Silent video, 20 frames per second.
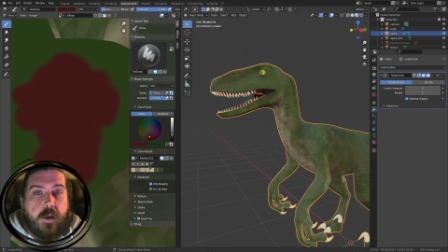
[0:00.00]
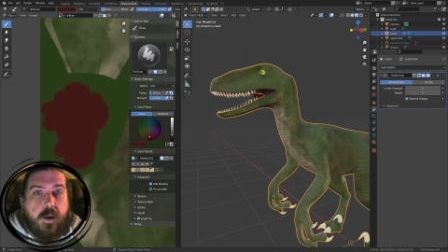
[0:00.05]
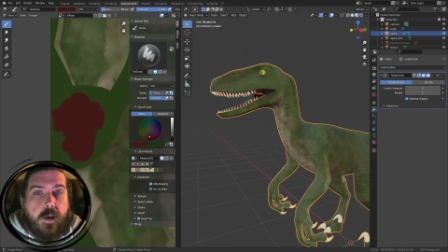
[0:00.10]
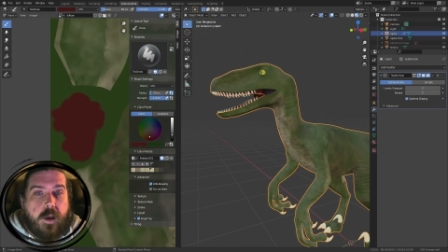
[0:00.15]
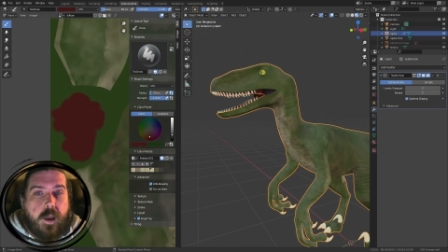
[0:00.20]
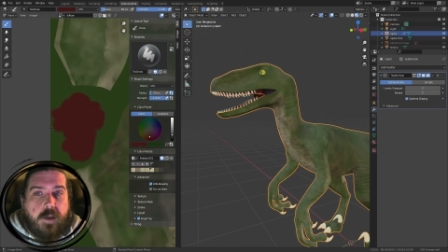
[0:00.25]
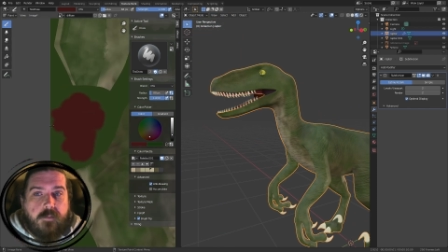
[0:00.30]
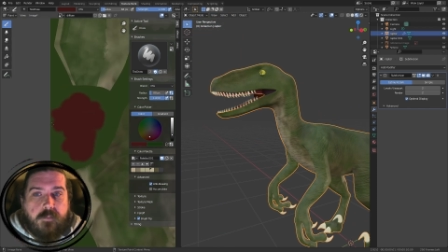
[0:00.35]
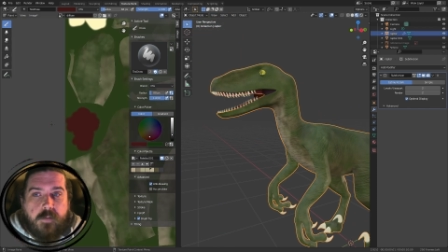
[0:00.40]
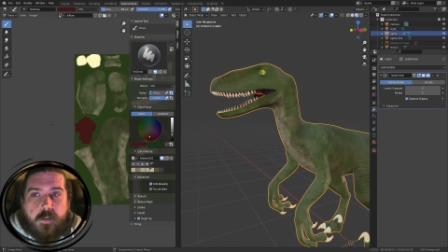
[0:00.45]

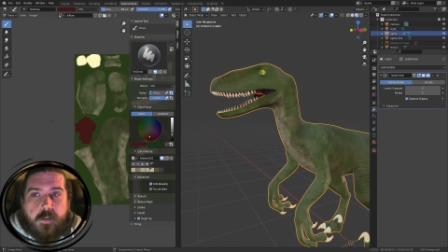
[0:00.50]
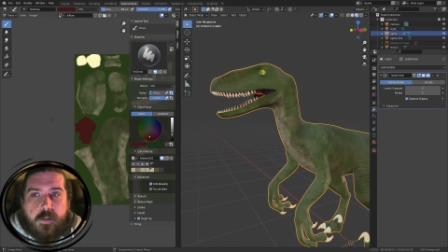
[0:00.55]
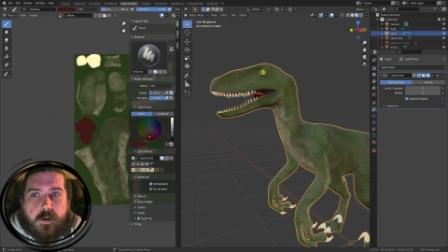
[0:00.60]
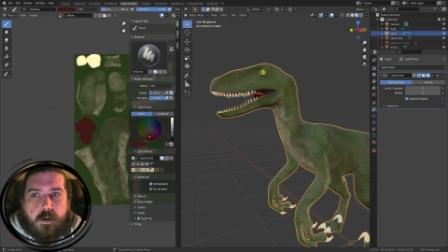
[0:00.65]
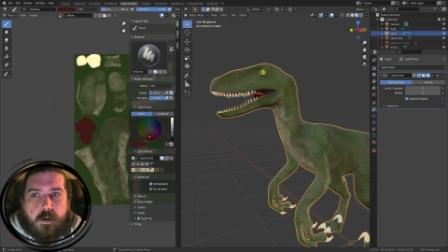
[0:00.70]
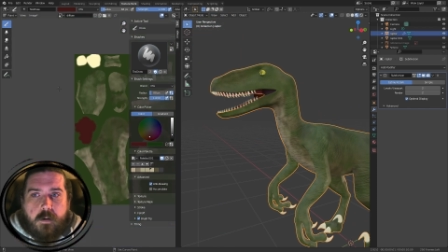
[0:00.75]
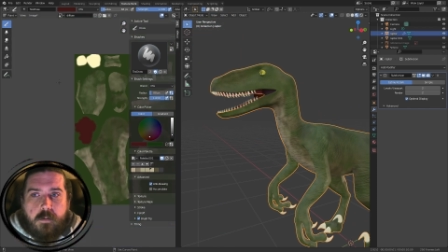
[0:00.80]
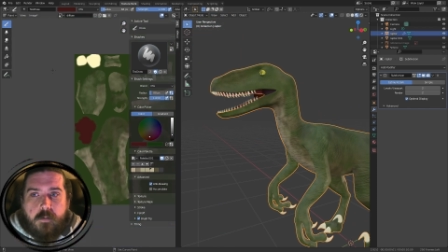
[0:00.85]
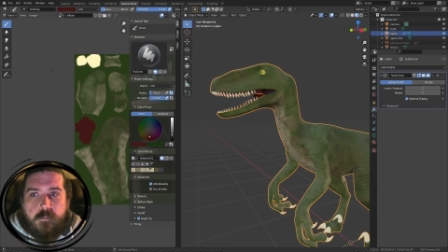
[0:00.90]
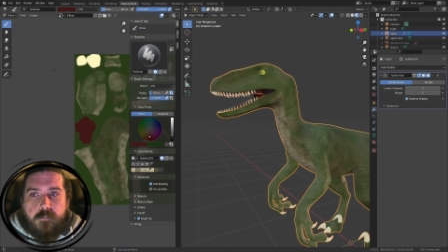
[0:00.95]
even though they
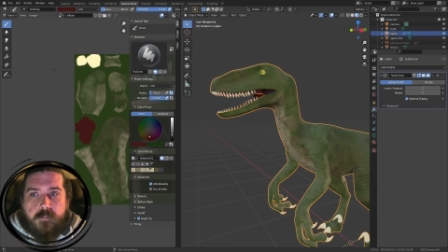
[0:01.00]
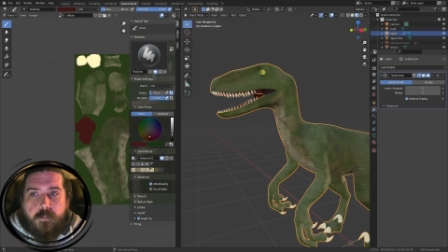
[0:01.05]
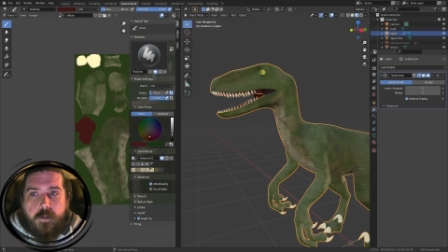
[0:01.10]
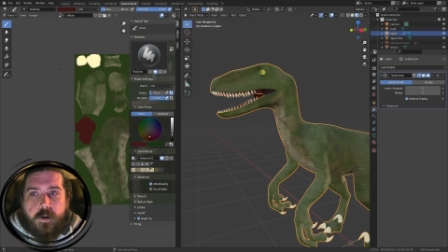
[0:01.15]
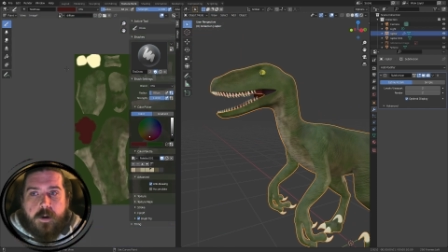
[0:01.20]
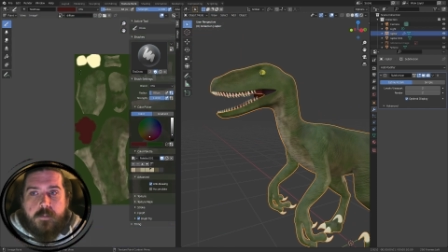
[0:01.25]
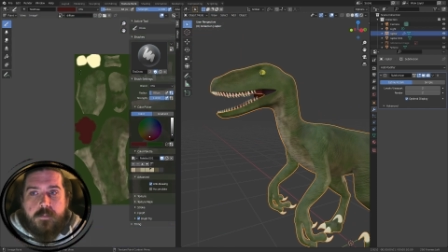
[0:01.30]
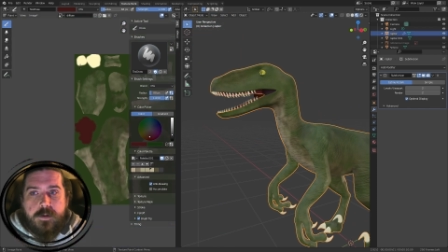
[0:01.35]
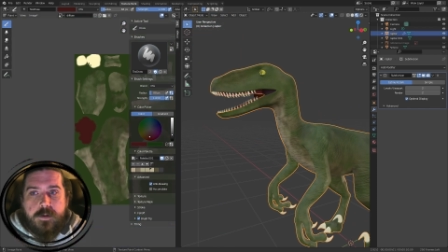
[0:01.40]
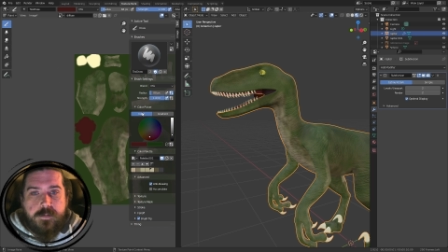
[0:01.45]
are
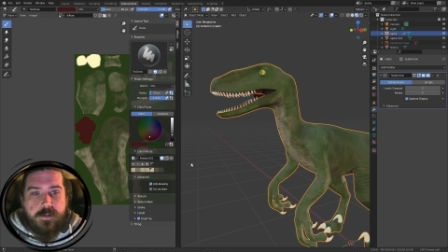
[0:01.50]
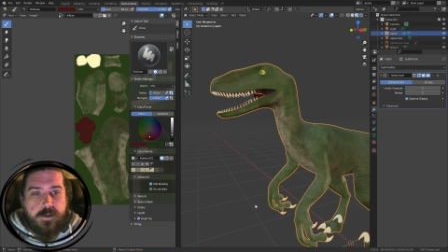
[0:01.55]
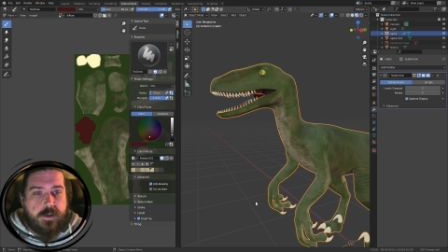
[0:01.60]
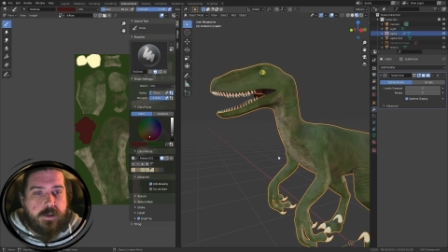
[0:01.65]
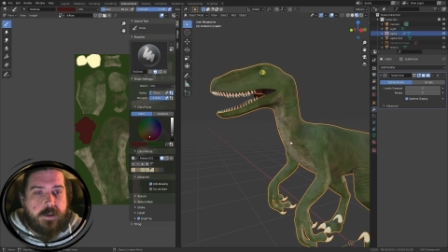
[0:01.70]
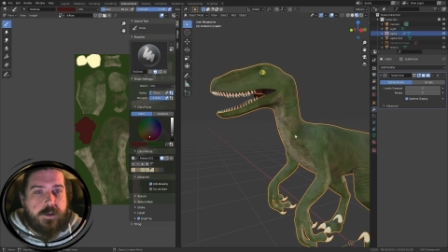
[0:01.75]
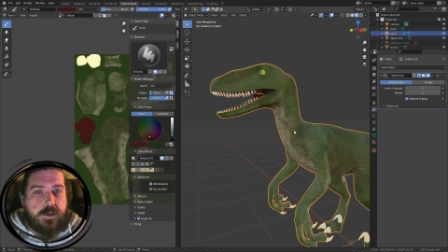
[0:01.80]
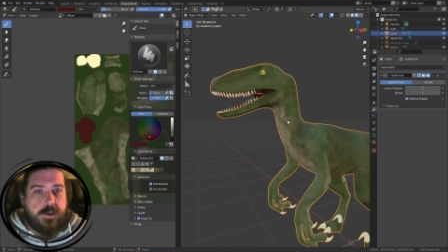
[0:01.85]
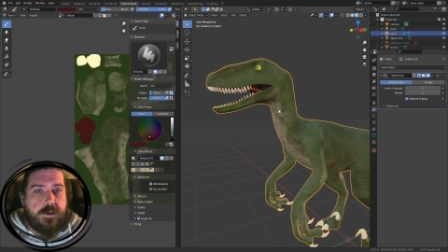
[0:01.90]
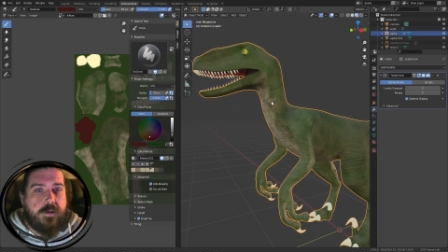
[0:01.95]
off-white, which we did
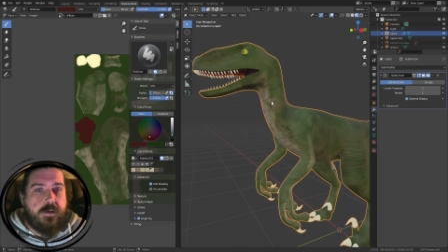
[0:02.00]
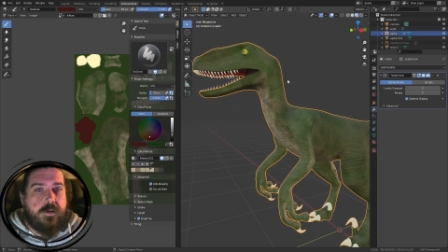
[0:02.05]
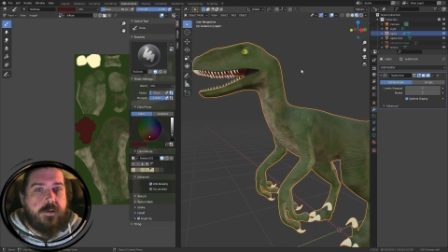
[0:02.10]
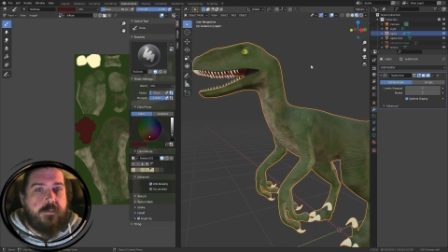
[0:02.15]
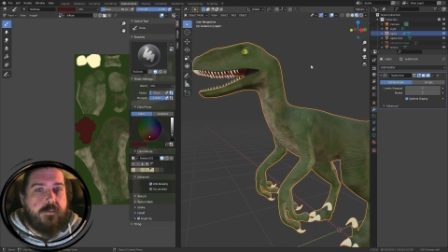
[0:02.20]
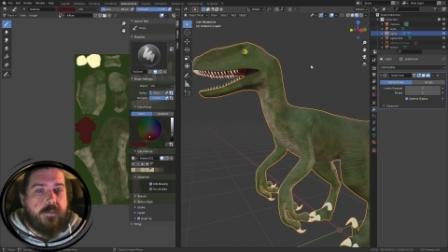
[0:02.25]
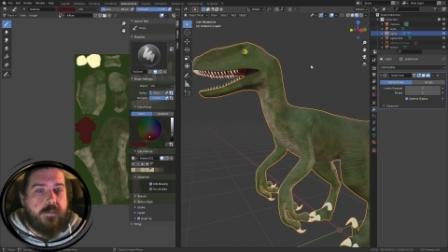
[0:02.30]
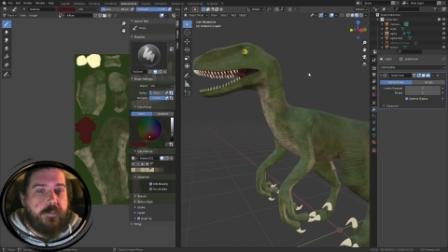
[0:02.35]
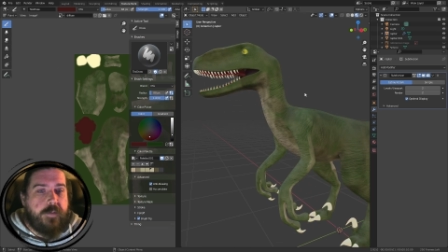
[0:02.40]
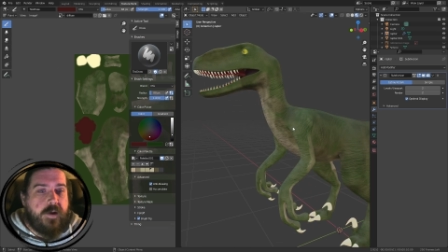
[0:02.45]
choose,
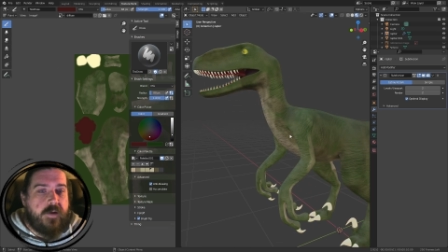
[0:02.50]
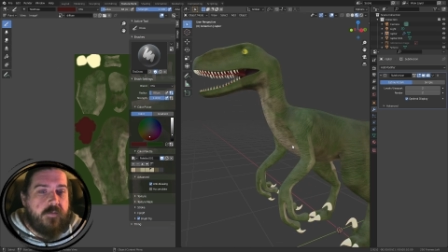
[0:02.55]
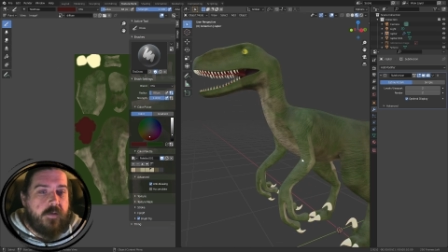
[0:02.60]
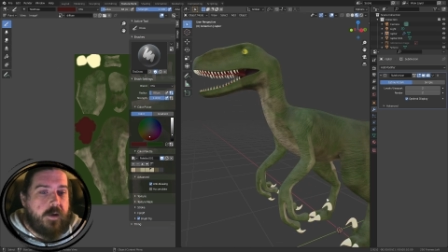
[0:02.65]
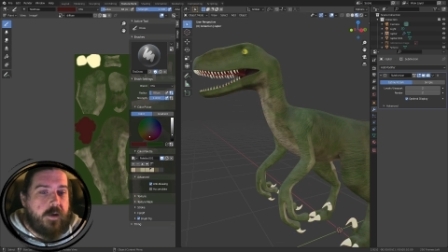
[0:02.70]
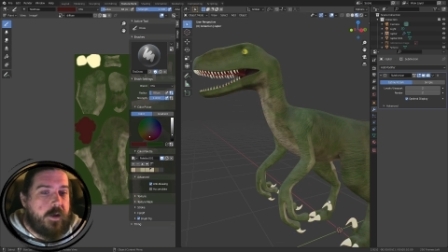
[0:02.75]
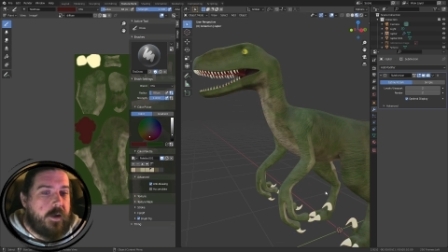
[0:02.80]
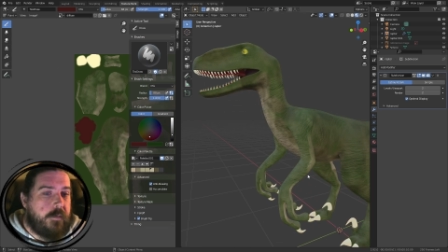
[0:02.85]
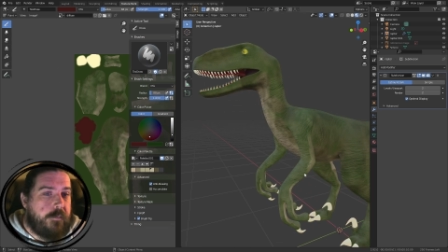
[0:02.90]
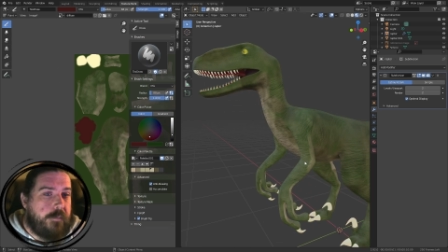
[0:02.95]
basically
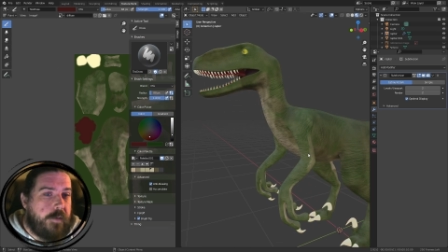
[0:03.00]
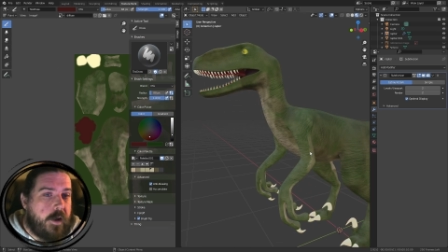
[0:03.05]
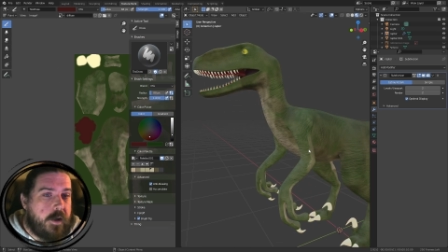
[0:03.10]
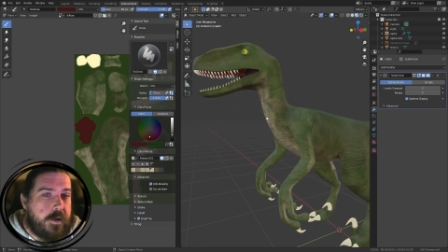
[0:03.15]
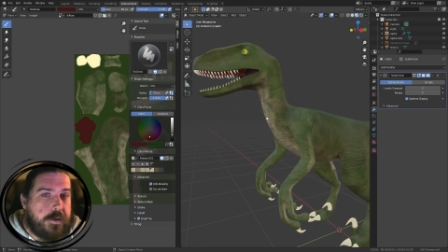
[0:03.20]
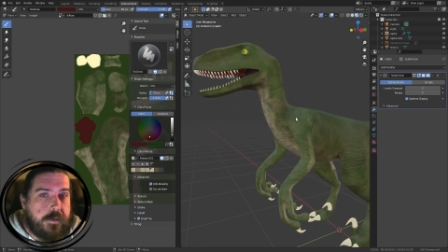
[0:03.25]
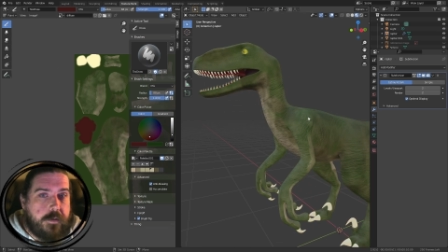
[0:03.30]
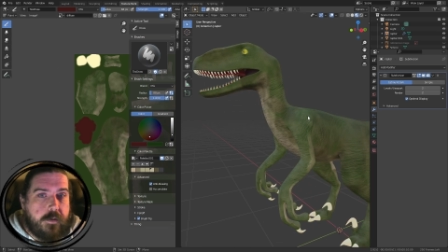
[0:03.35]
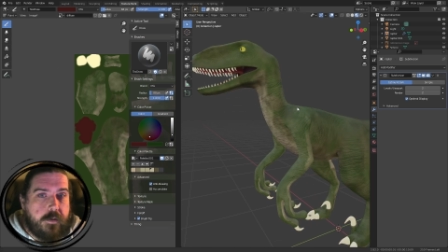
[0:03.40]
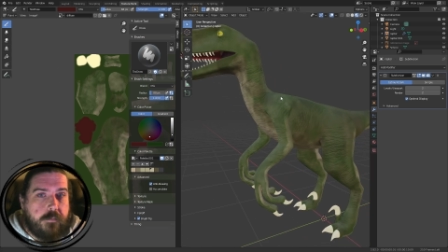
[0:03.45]
compared to
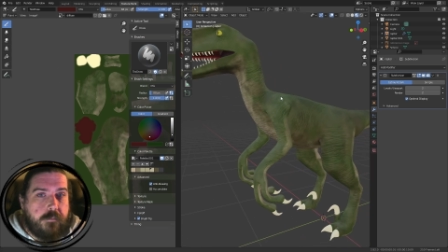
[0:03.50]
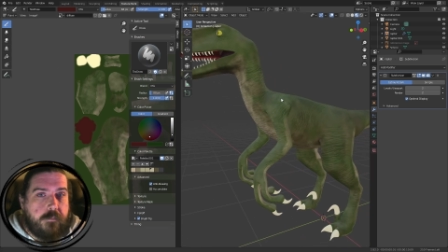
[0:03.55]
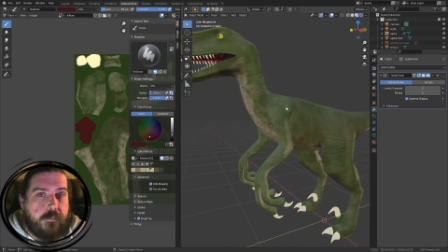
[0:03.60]
the